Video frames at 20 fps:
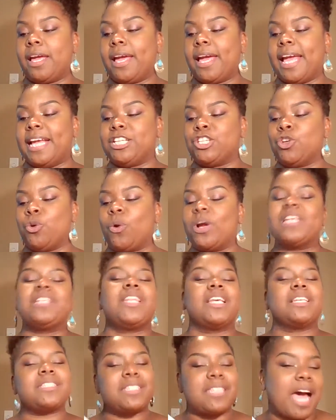and during
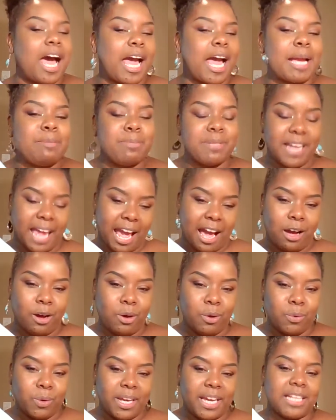this time
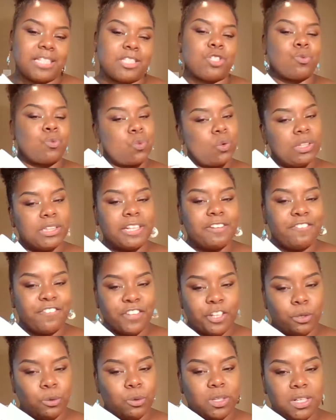now, it's really
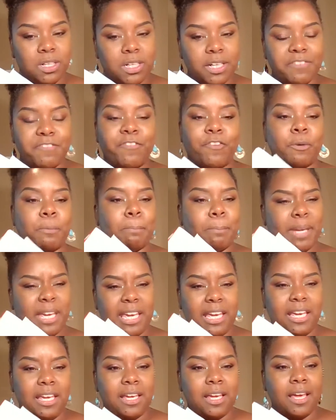feel good for
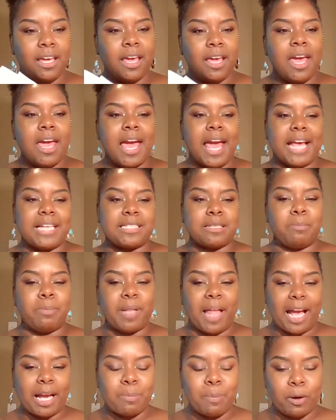me as a
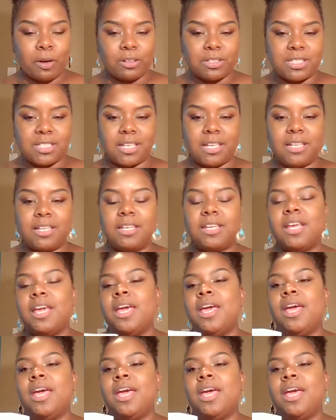Black person